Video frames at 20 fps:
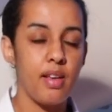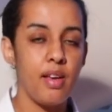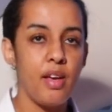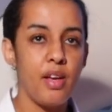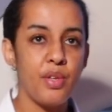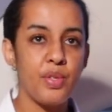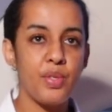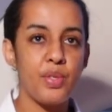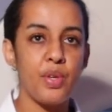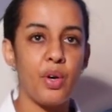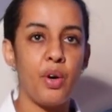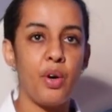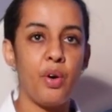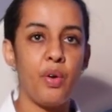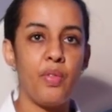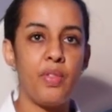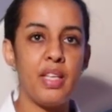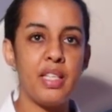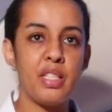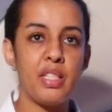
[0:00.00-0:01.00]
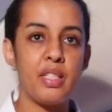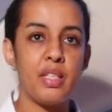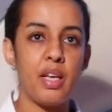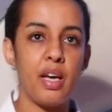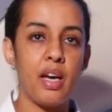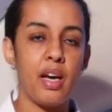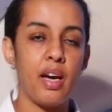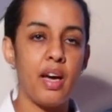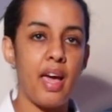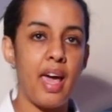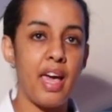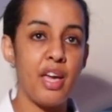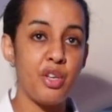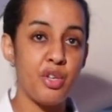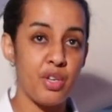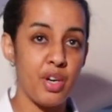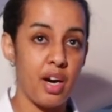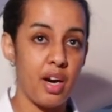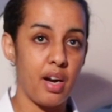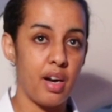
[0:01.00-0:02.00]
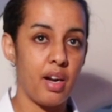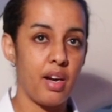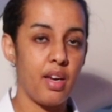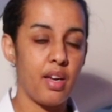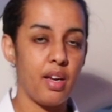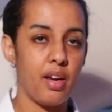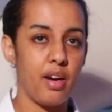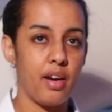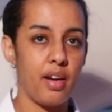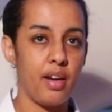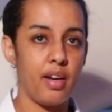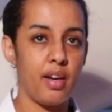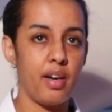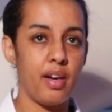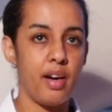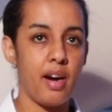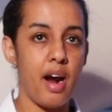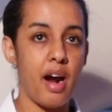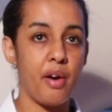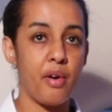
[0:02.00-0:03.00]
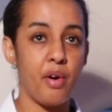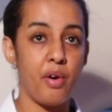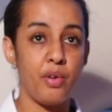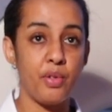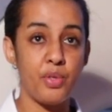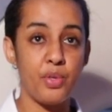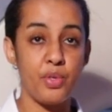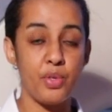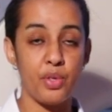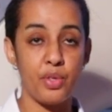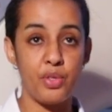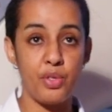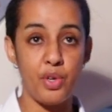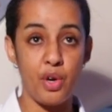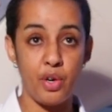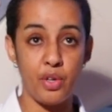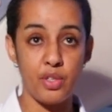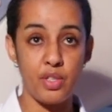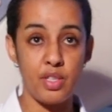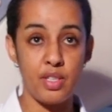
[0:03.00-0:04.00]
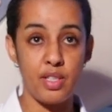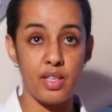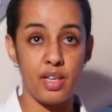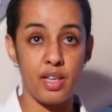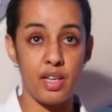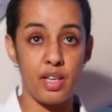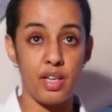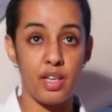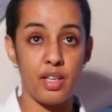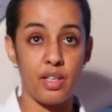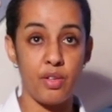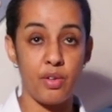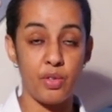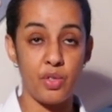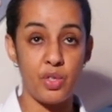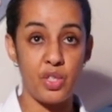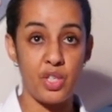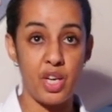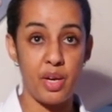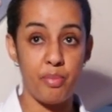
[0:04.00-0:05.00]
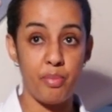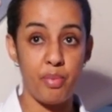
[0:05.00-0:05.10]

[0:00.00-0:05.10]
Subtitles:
So this HR are also not cheap.